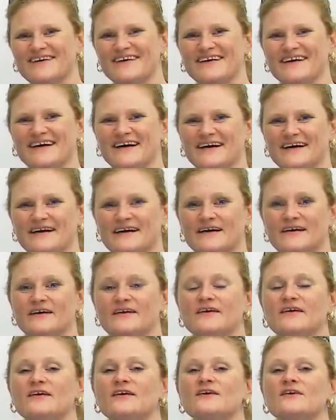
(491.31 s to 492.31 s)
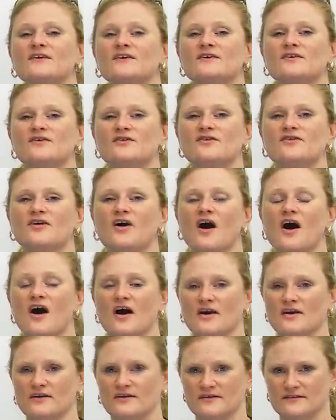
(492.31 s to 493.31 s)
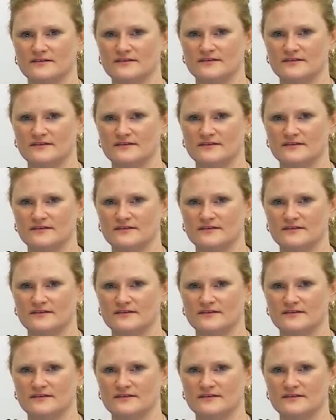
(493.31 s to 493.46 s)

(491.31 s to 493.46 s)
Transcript: are ya? John.